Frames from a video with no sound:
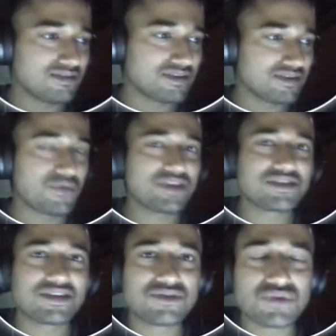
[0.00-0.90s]

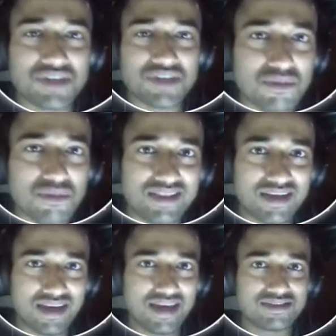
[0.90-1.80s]
requested to reopen
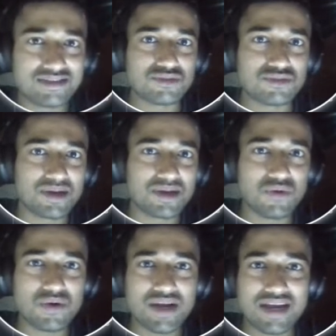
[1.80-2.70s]
the case in Supreme
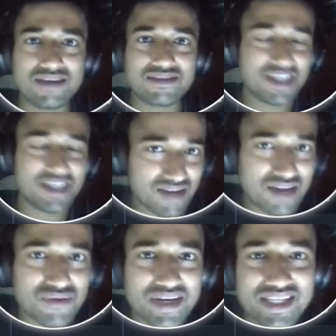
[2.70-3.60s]
Court and
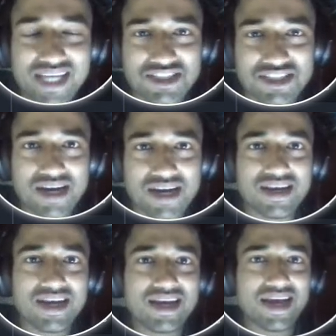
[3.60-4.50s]
reevaluate the AGR.
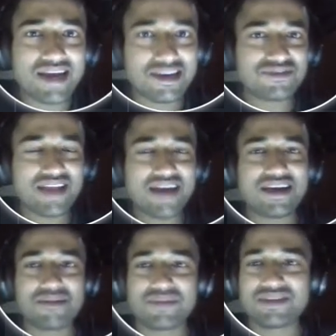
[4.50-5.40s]
And if that
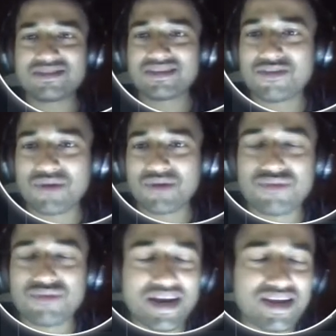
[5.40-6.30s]
happens,
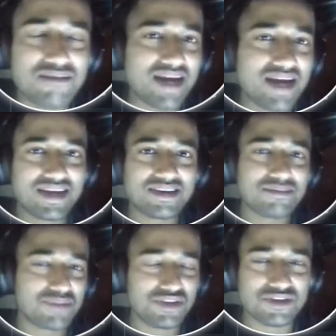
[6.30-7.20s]
Vodafone Idea might get a
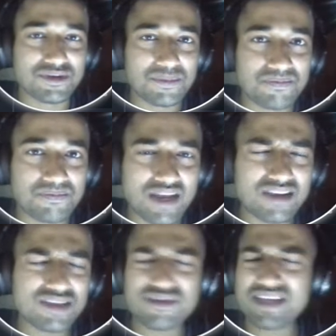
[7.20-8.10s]
breather.
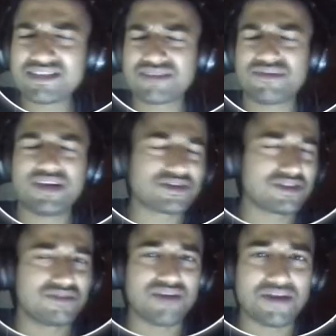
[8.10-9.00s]
Otherwise, it will not
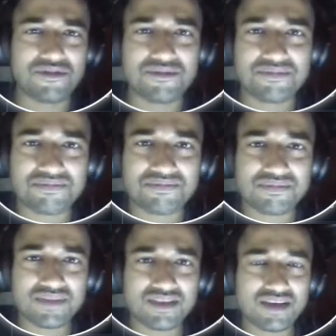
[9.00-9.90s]
survive.
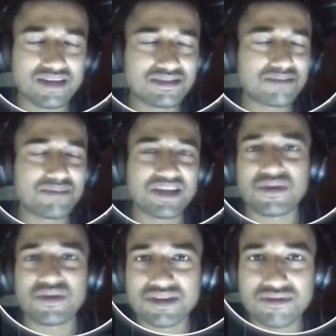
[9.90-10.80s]
It simply
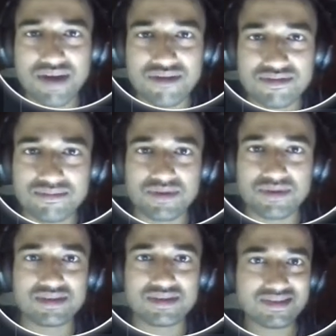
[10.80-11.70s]
cannot survive
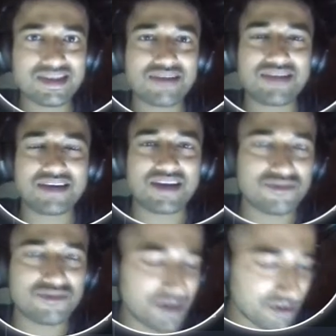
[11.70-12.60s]
because it doesn't have that kind
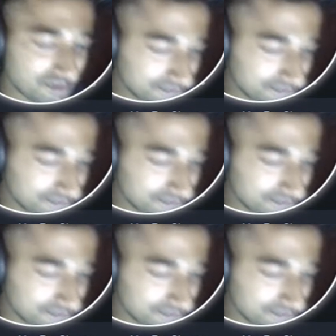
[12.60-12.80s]
of money.